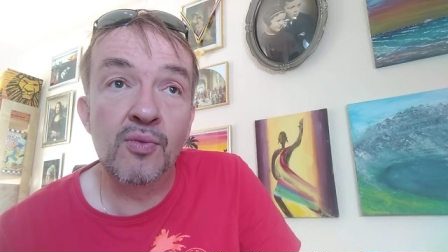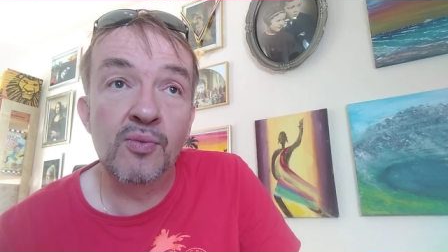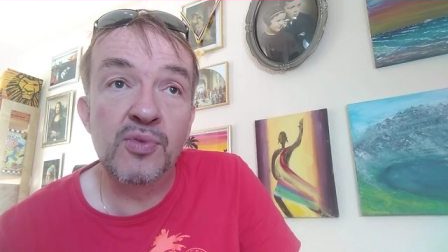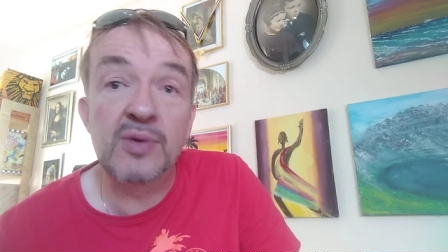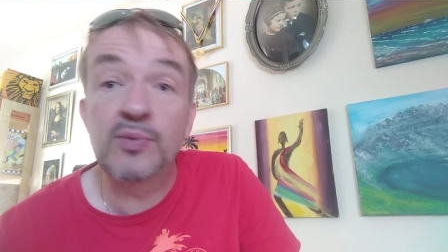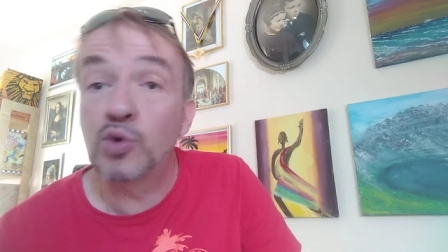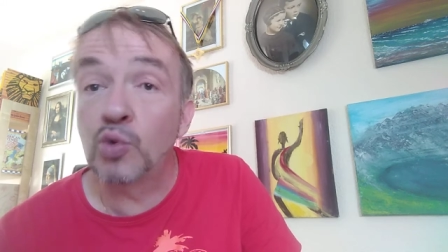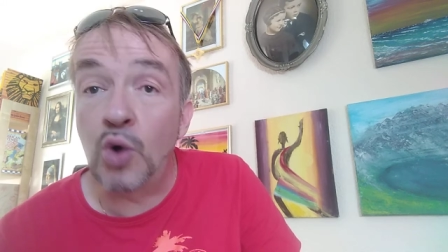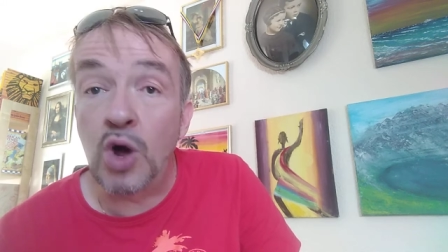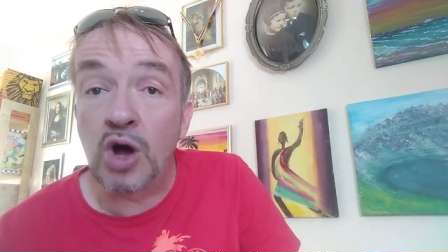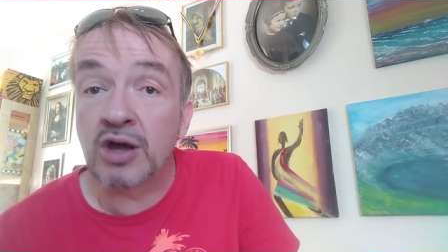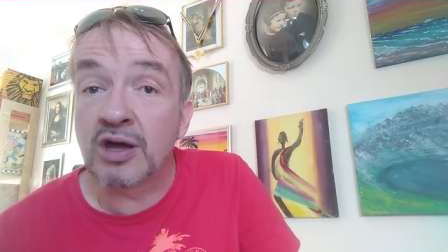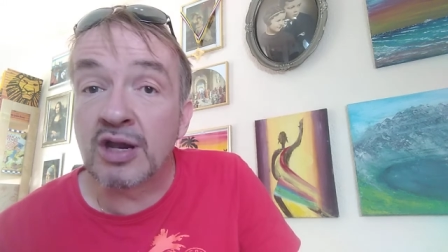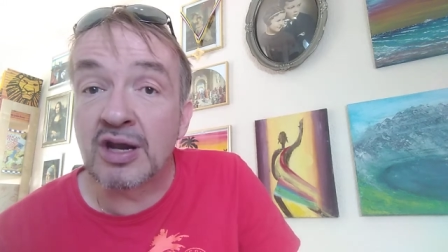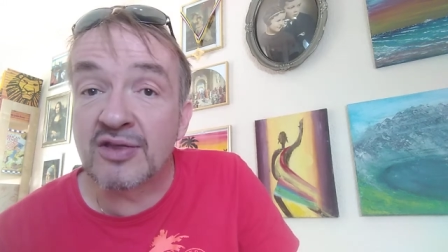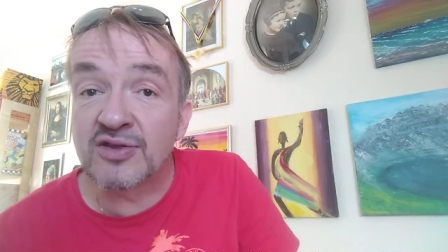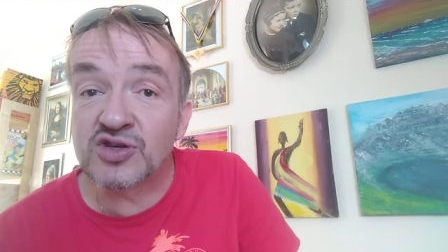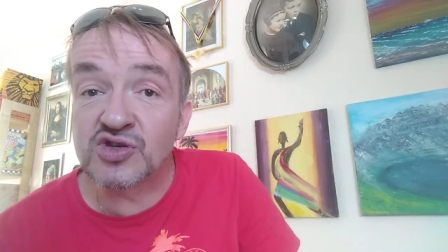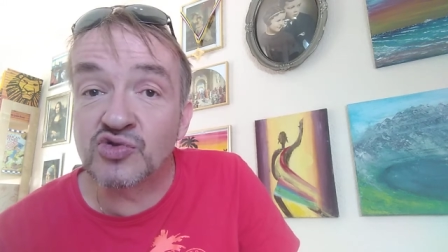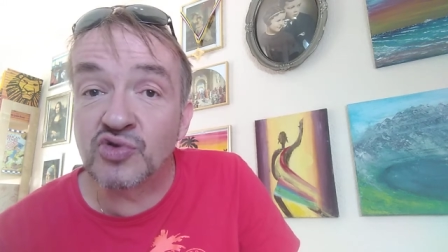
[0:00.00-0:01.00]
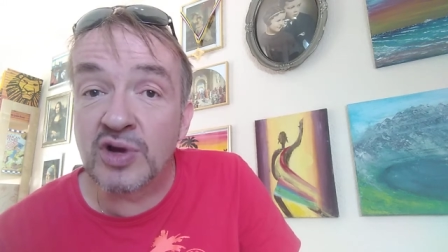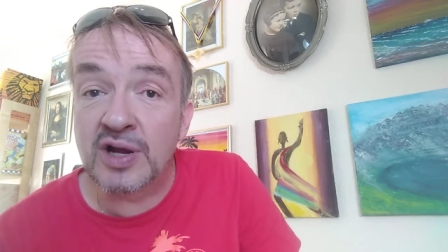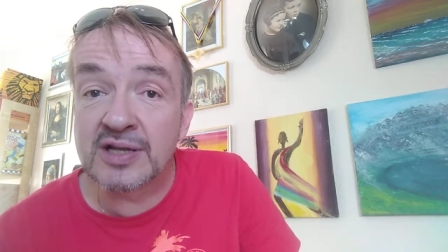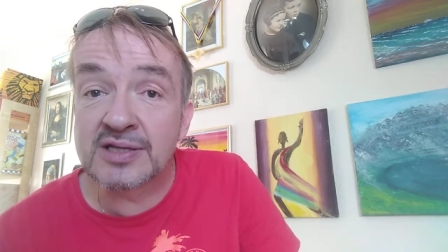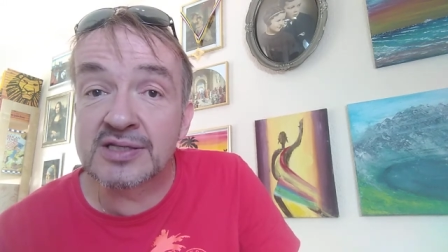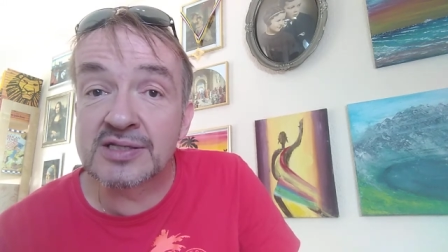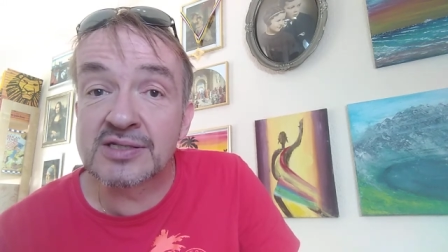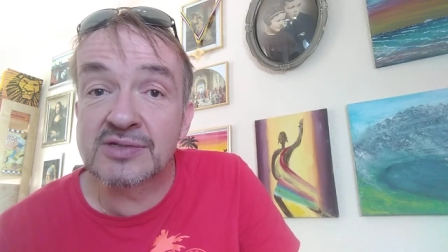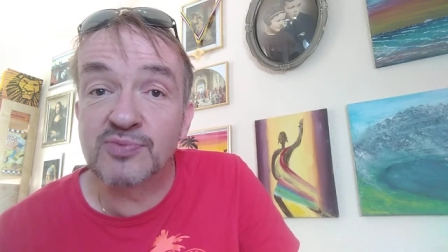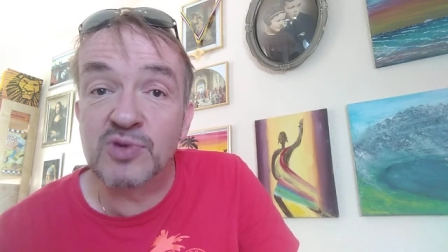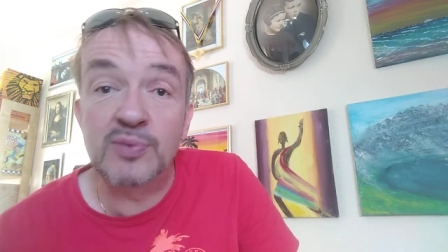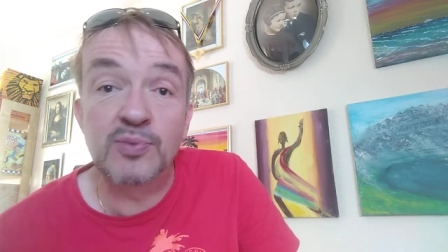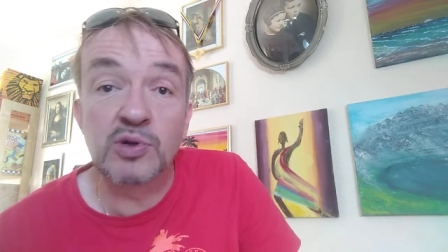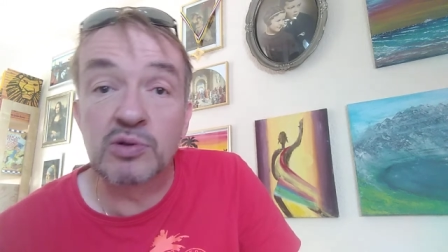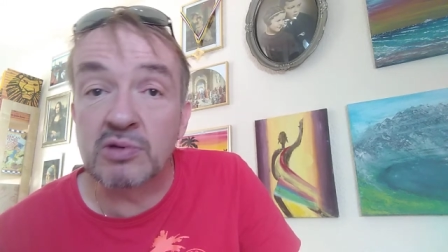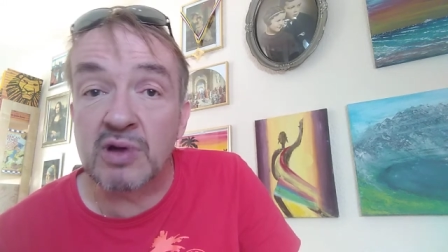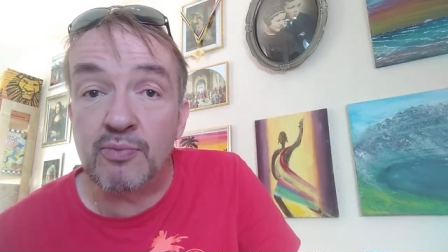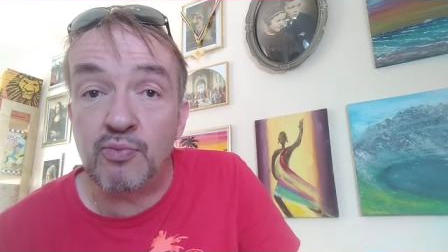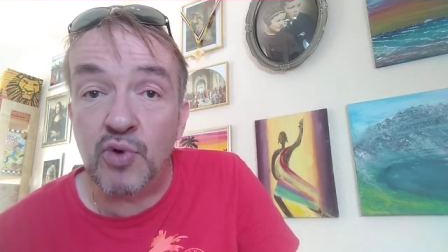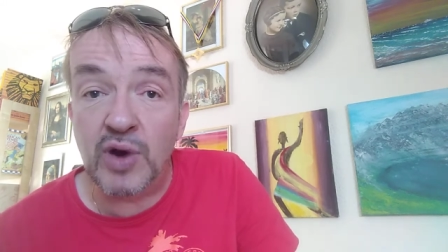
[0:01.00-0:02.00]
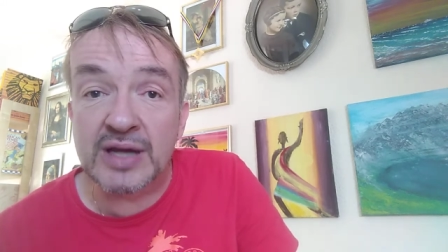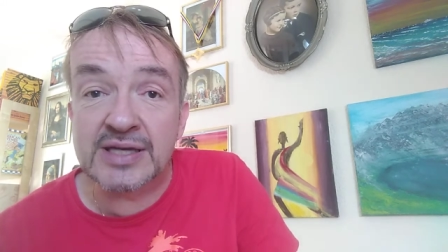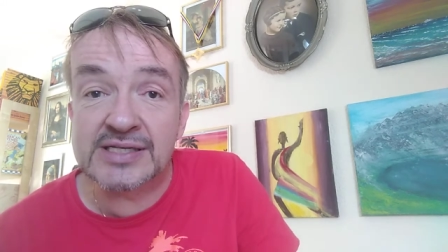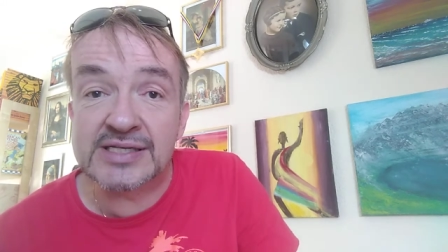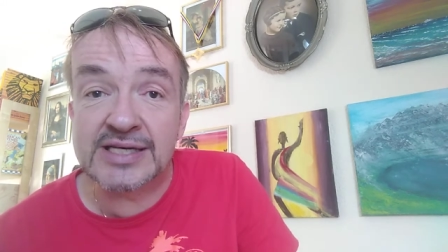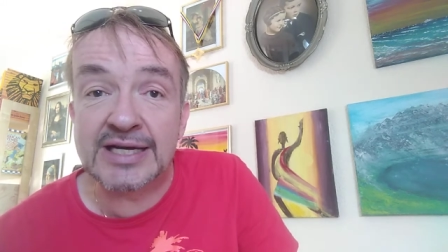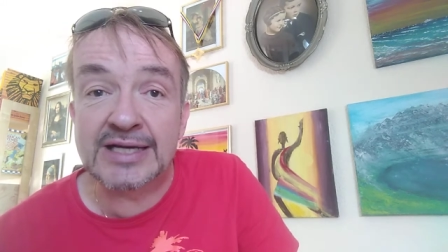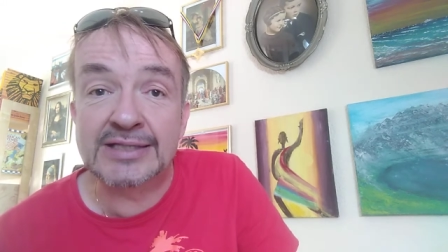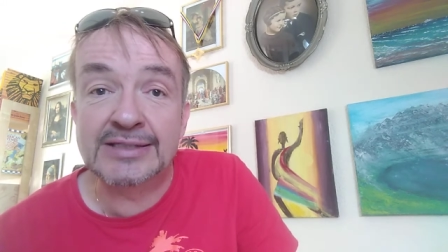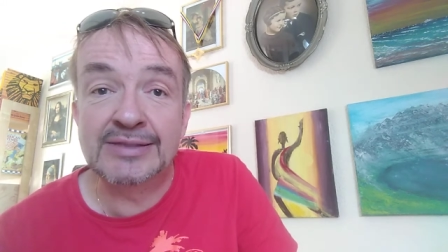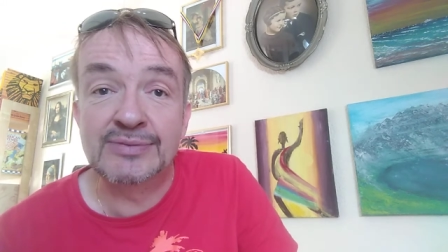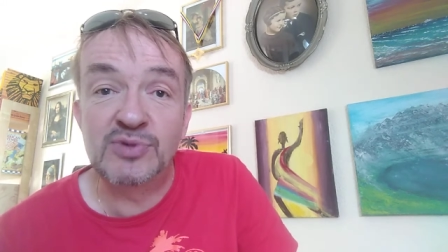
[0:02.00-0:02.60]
people walking on the streets, people embracing,